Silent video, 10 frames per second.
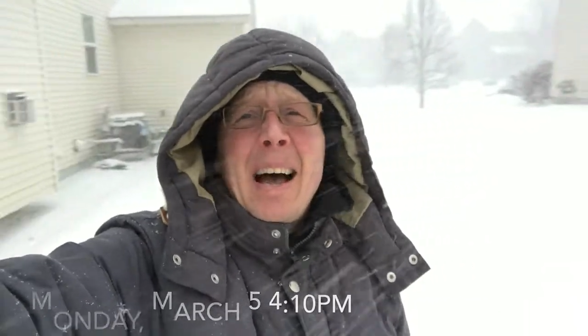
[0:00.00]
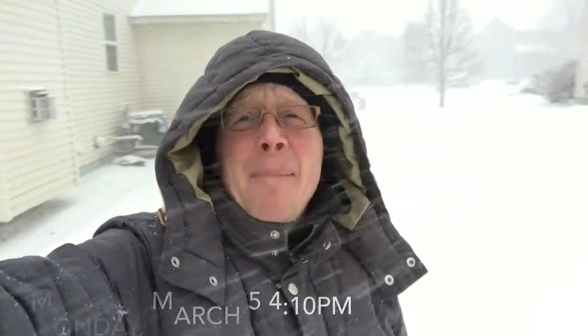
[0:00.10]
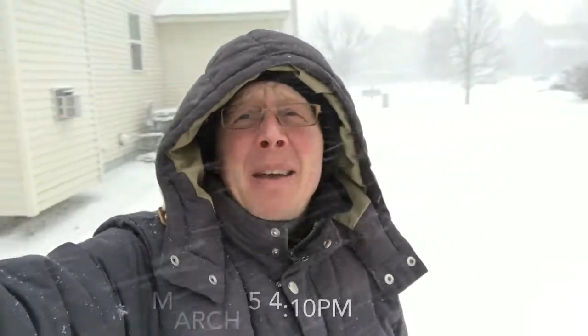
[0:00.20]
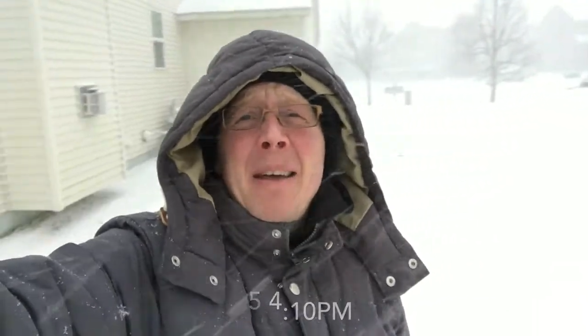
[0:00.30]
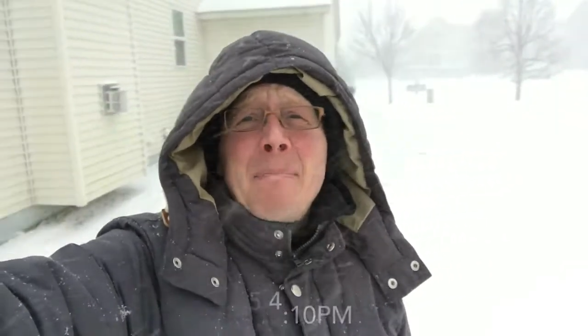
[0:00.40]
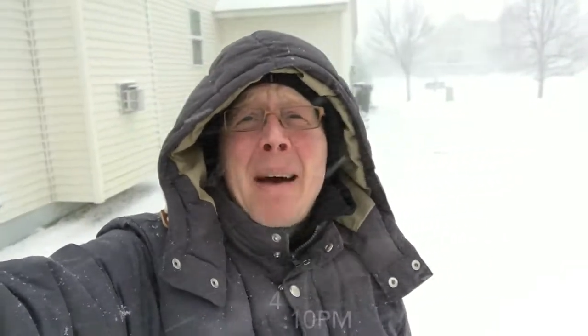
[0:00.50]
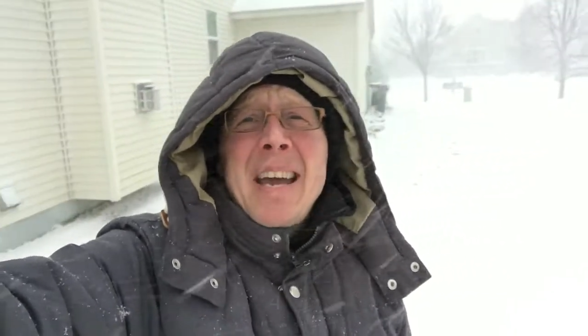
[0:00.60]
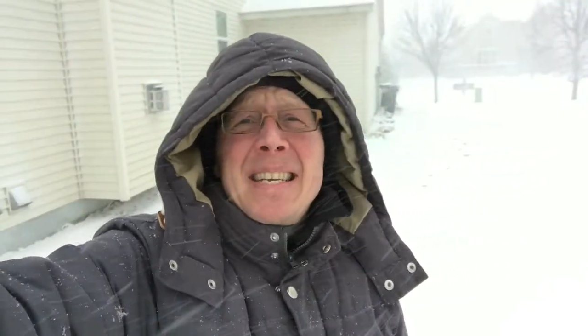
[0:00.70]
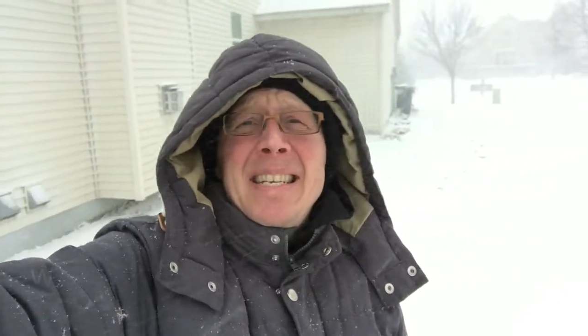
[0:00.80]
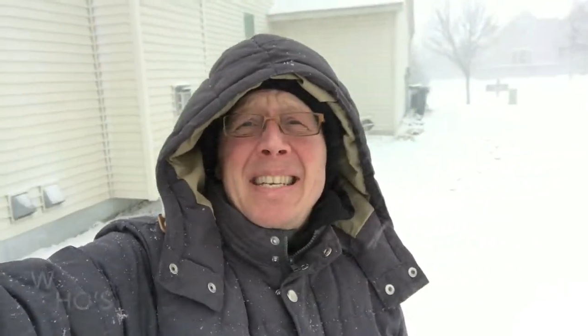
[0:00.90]
I'm getting
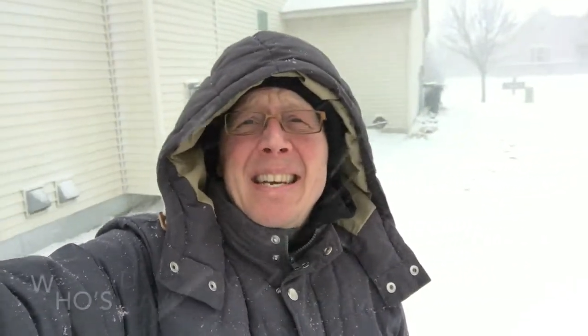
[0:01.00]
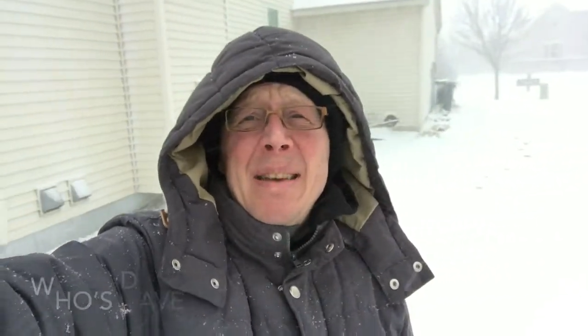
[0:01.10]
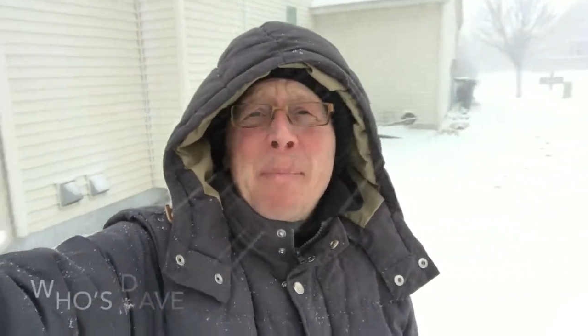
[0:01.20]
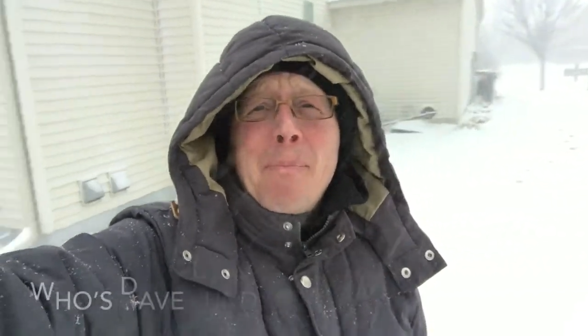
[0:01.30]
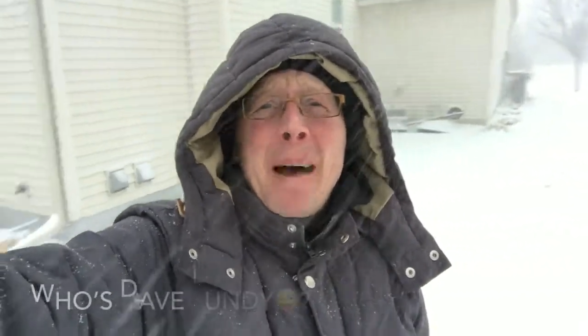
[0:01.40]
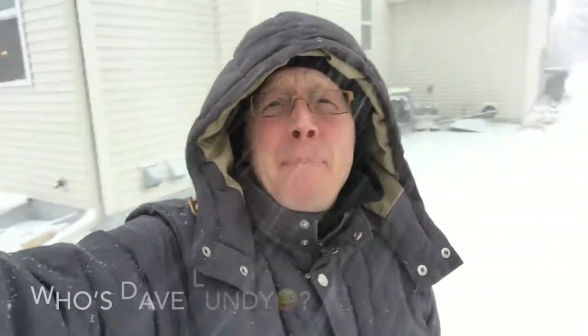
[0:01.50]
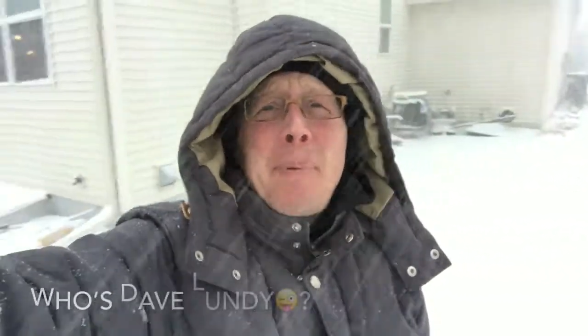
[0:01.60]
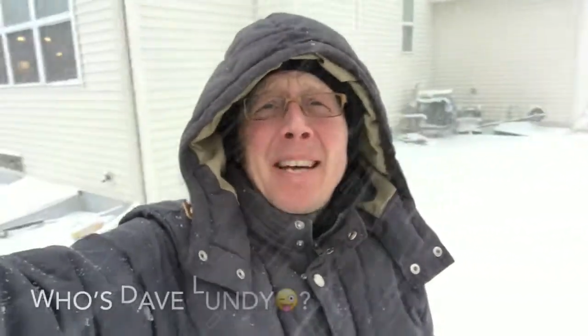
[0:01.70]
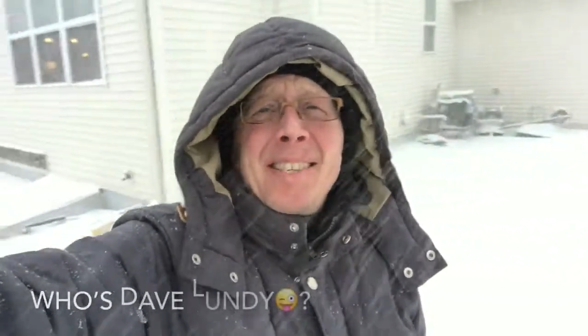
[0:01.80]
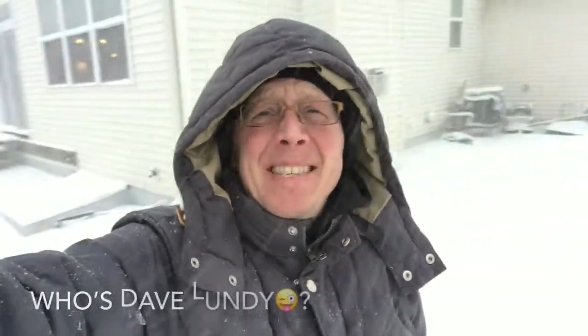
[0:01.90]
my my
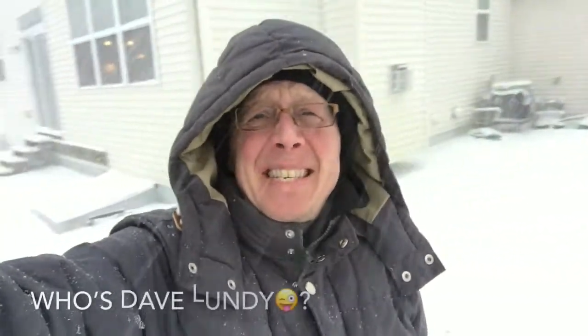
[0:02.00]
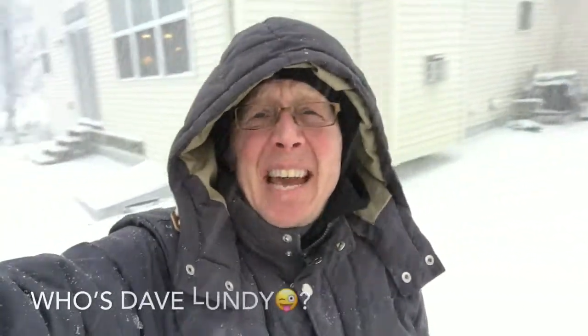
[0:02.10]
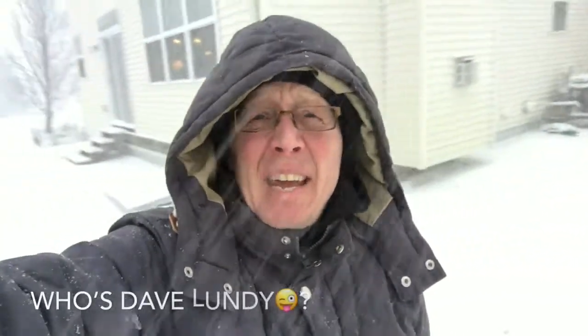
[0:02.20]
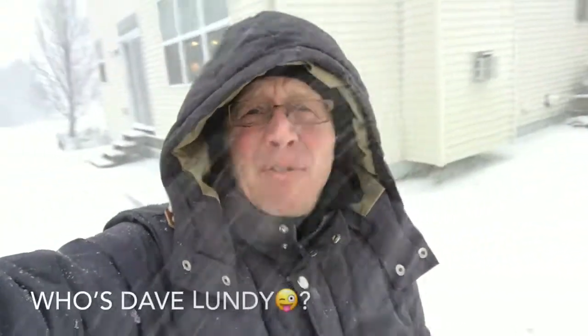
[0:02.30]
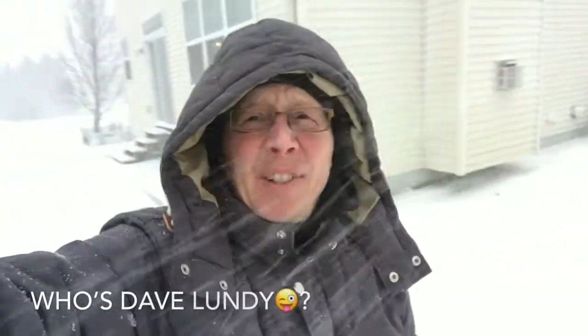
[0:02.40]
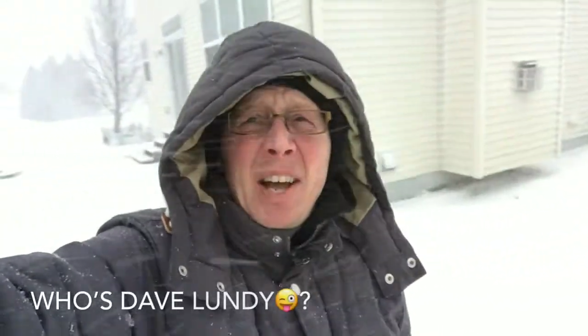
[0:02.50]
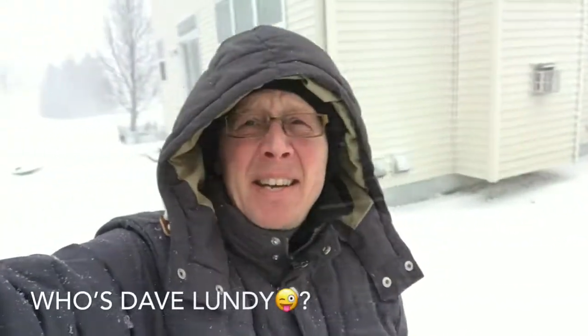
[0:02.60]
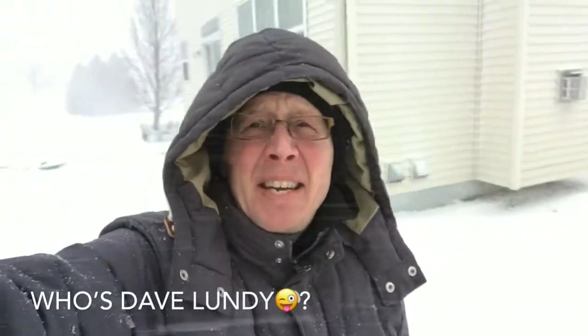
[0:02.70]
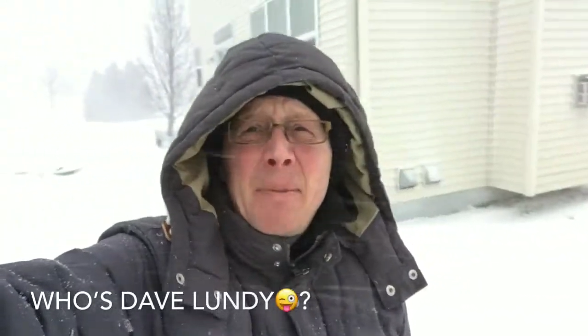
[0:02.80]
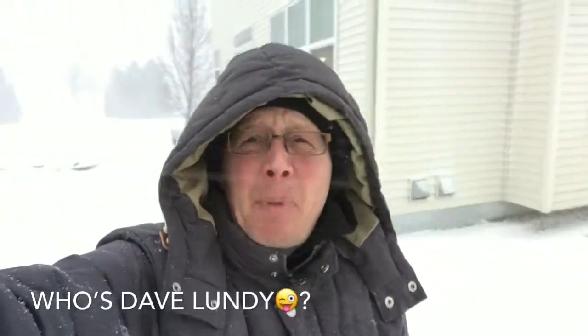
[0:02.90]
best Dave
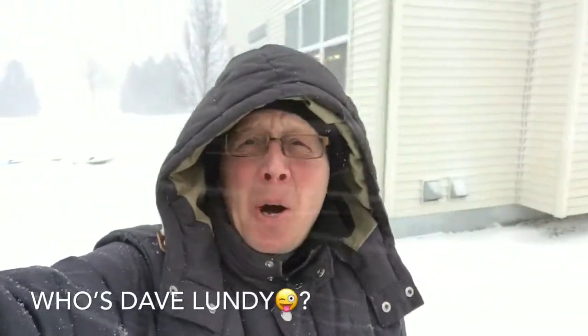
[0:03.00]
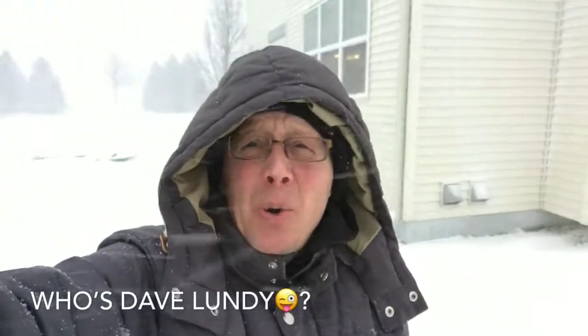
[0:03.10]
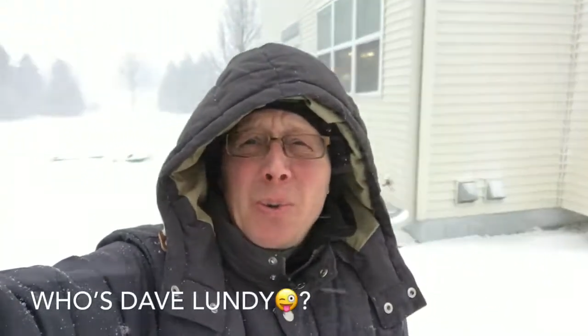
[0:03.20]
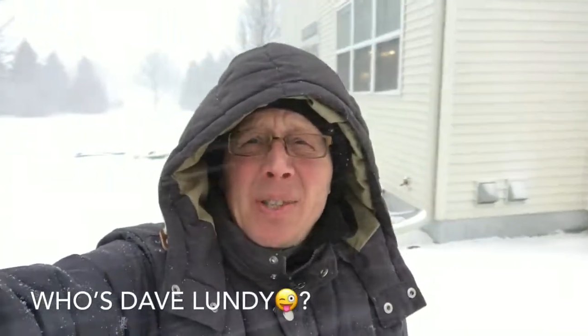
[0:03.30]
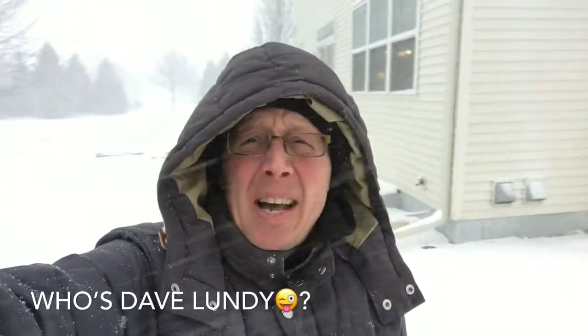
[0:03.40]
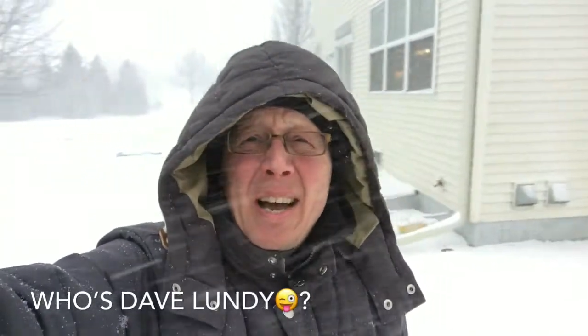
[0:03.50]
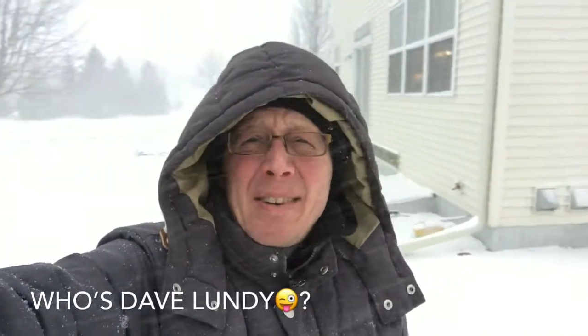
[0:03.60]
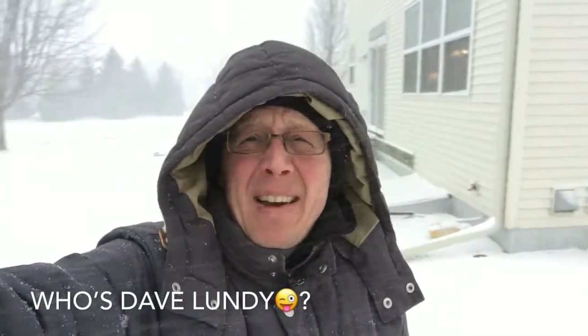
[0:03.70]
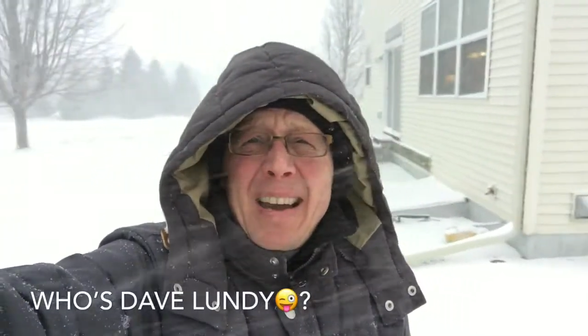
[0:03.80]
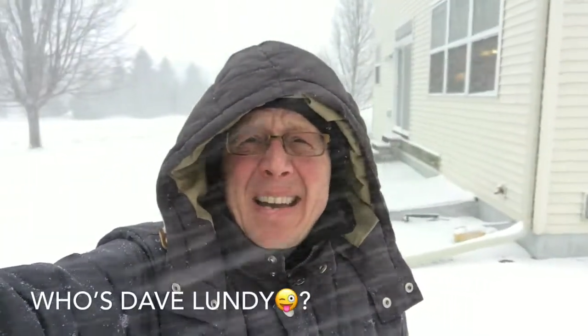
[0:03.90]
Lundy pose on
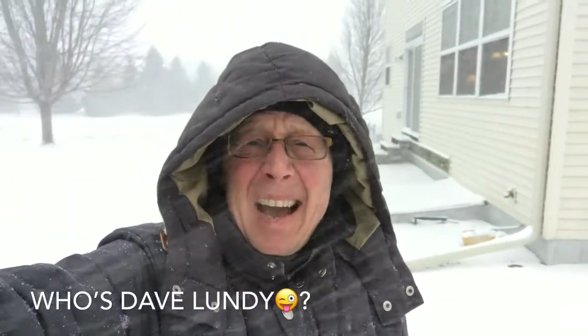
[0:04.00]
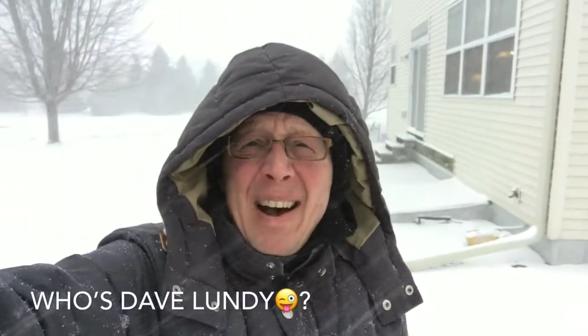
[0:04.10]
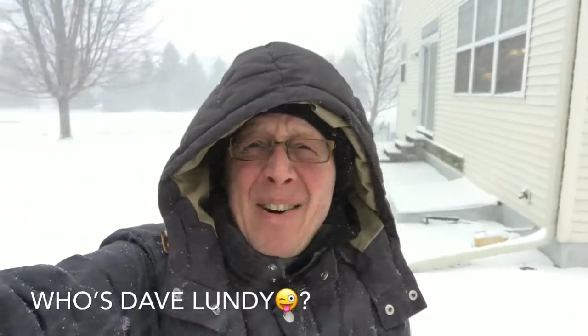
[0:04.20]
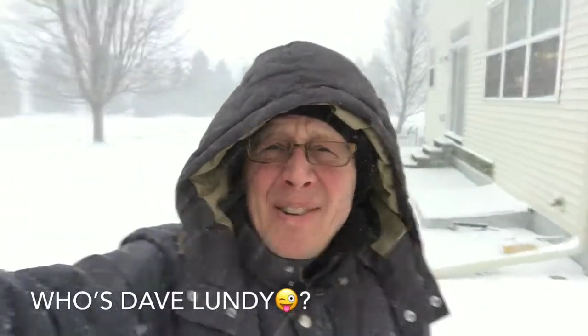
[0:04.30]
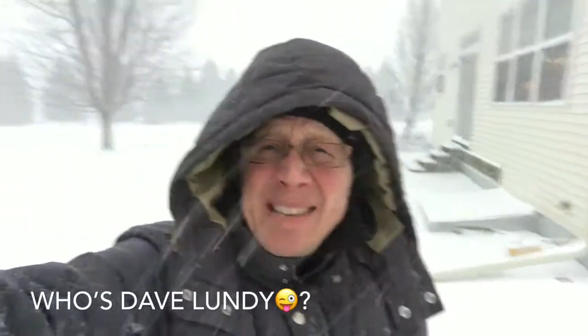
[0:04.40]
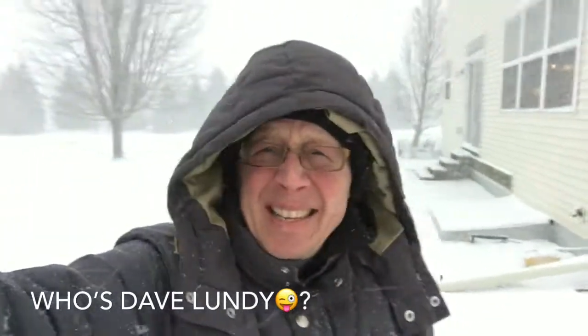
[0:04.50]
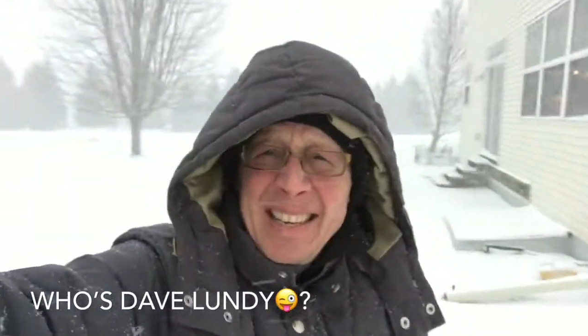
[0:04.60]
right now.